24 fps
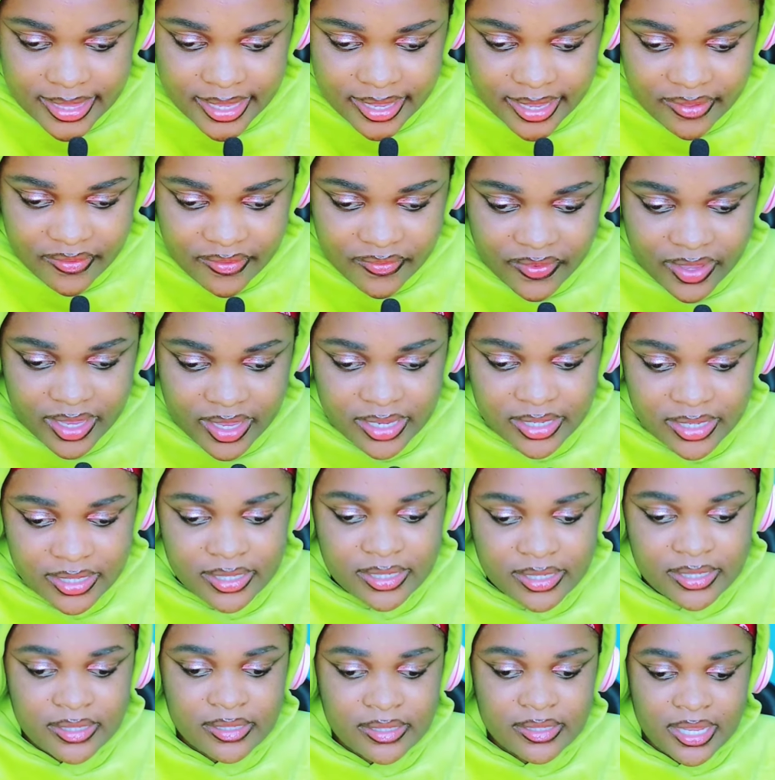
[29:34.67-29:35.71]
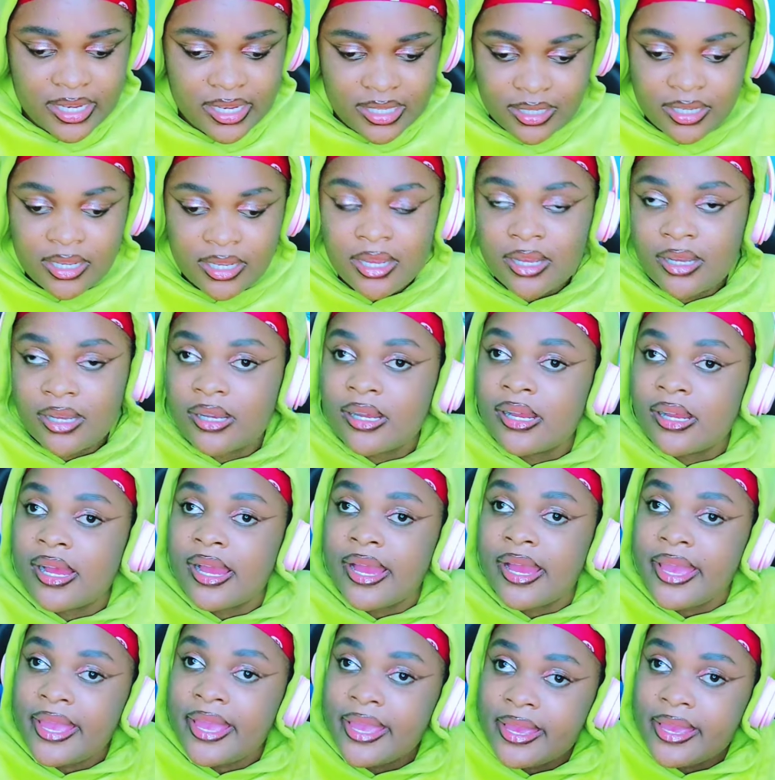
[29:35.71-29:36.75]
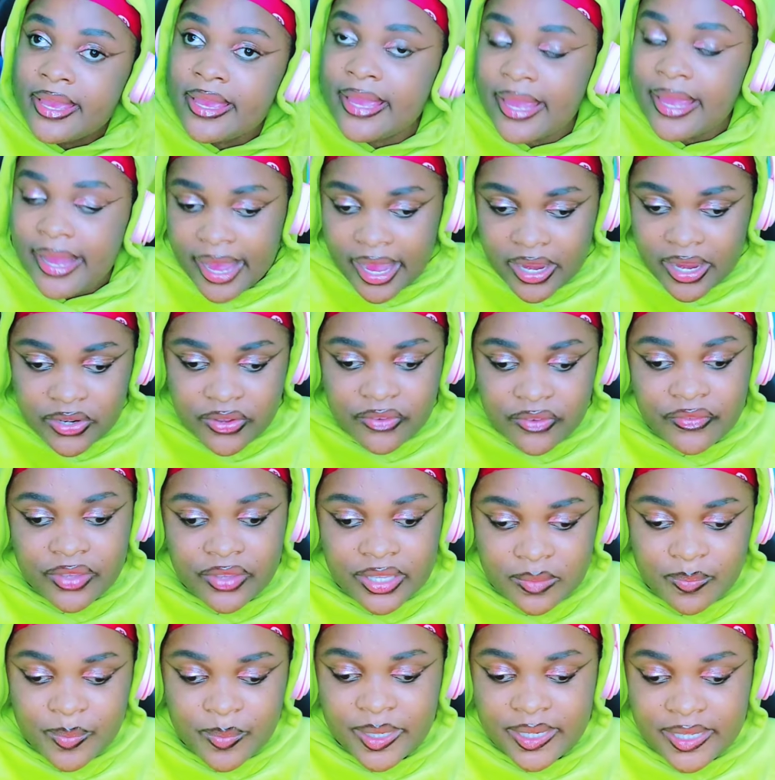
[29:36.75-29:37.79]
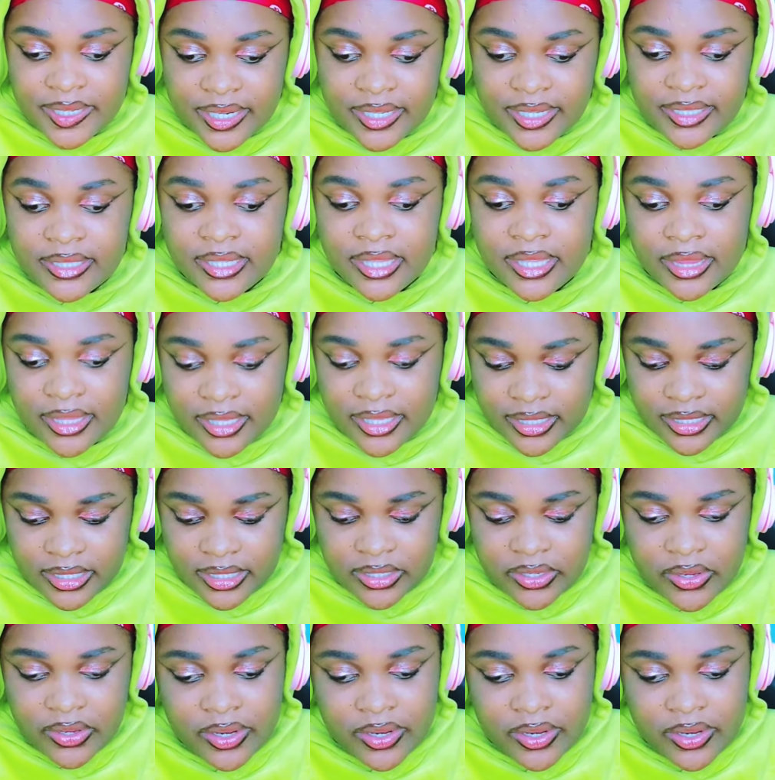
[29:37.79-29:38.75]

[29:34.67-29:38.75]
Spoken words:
event that he kind of is predicting this. So